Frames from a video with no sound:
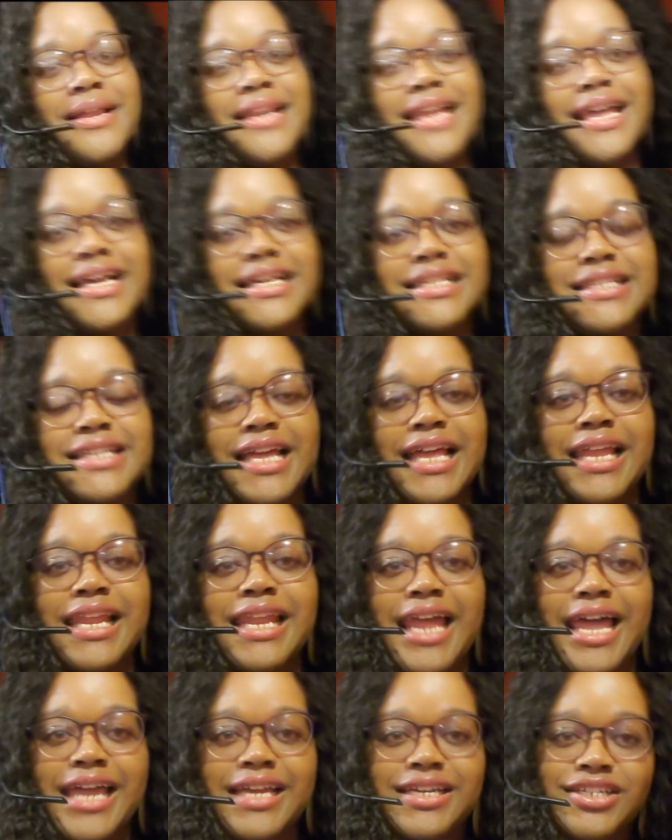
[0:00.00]
But like I said,
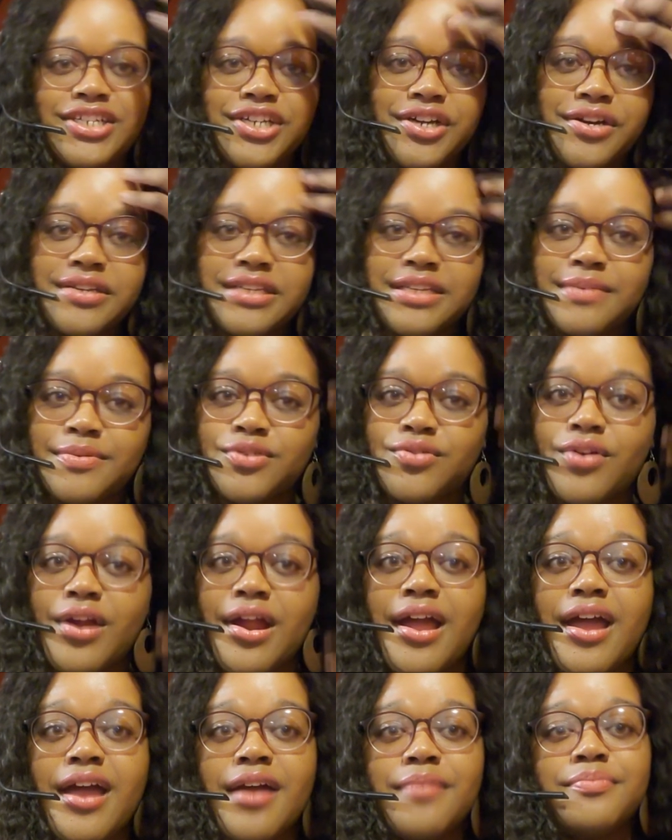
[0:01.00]
like, share, and
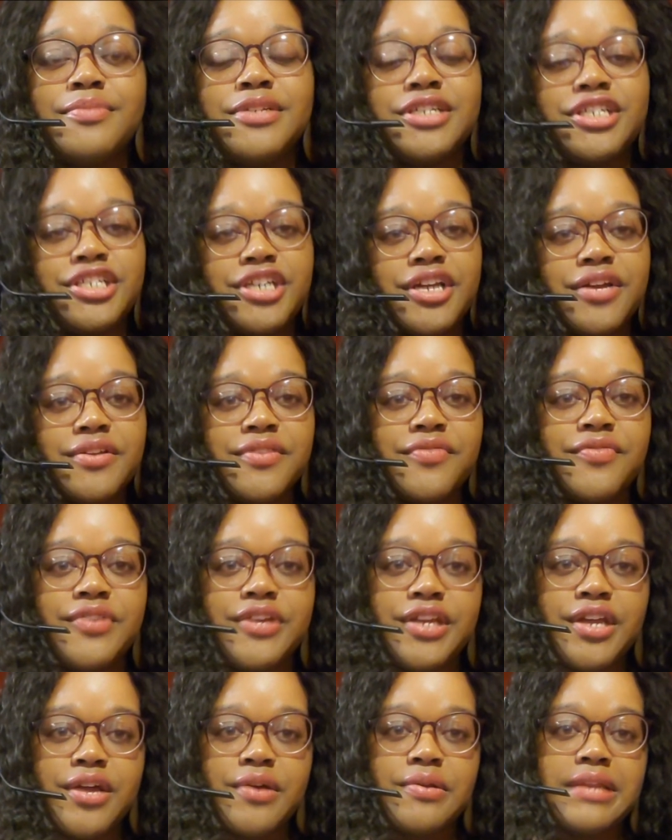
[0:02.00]
subscribe. Share the
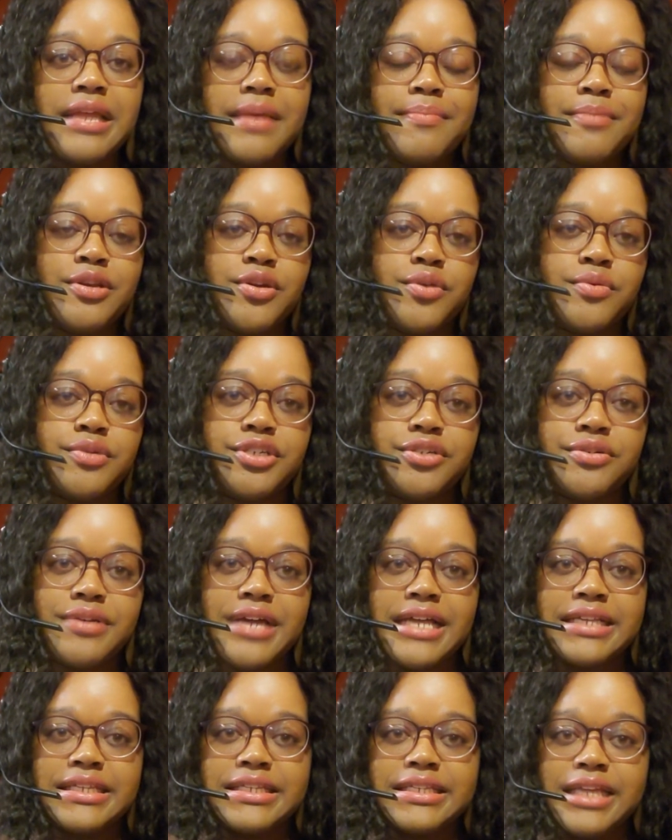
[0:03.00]
video. Let me know what you
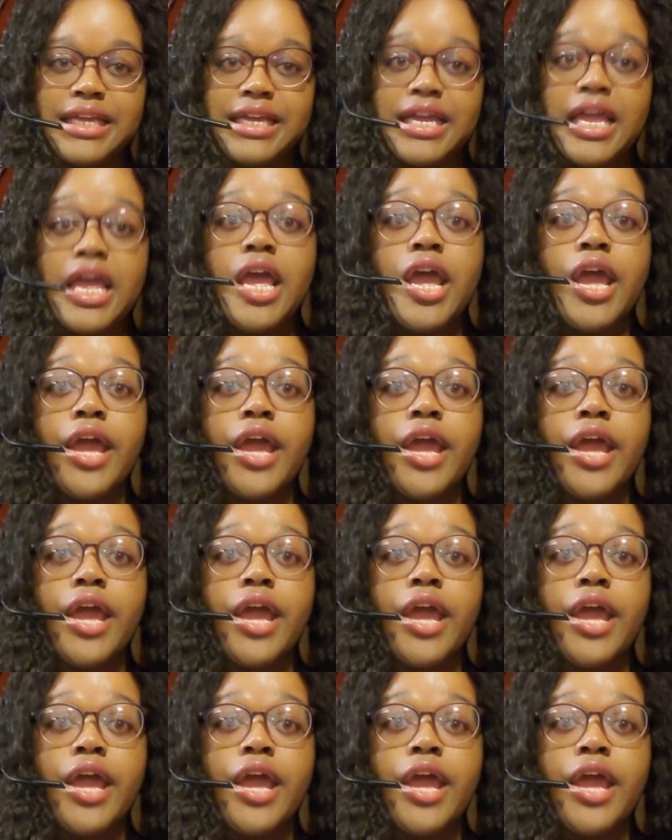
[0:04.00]
guys think.